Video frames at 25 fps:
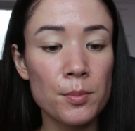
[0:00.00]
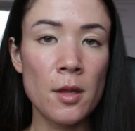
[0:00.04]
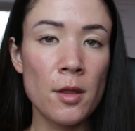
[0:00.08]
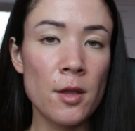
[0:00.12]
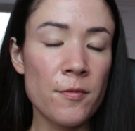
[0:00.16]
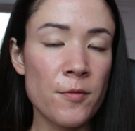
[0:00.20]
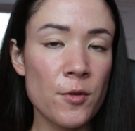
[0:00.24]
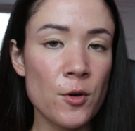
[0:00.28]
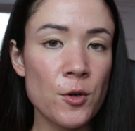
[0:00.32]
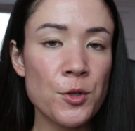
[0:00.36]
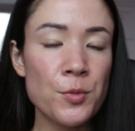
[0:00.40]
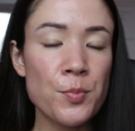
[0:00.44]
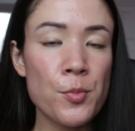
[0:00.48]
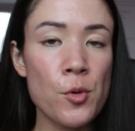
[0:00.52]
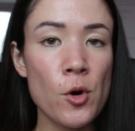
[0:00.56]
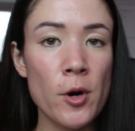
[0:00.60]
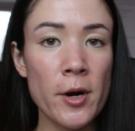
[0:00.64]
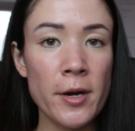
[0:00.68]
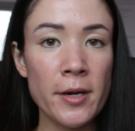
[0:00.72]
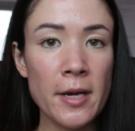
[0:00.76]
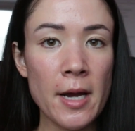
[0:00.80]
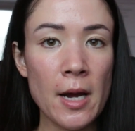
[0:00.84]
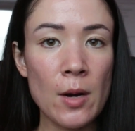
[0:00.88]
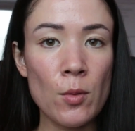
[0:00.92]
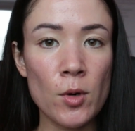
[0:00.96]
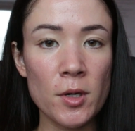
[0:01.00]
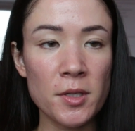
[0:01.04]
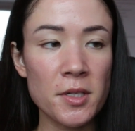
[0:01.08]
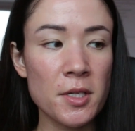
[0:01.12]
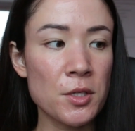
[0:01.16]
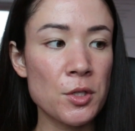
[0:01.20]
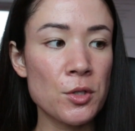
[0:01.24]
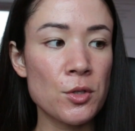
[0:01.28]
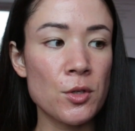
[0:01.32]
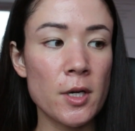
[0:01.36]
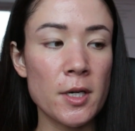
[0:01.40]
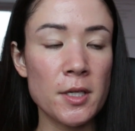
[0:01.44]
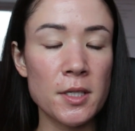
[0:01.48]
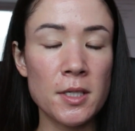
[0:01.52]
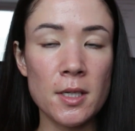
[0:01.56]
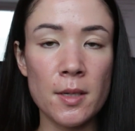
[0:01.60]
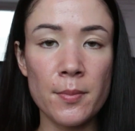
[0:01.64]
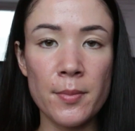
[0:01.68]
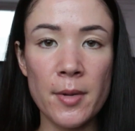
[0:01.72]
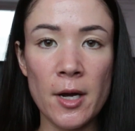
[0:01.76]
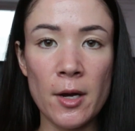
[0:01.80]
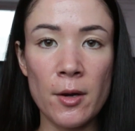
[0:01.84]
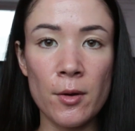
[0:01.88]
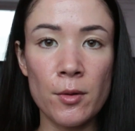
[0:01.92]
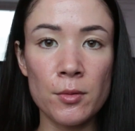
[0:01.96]
The first point I want to stress
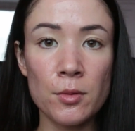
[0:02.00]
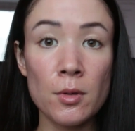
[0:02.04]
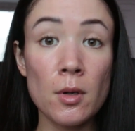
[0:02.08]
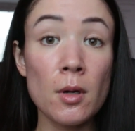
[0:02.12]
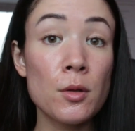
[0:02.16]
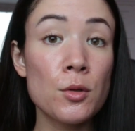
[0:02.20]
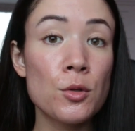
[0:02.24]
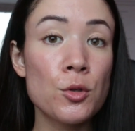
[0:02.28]
about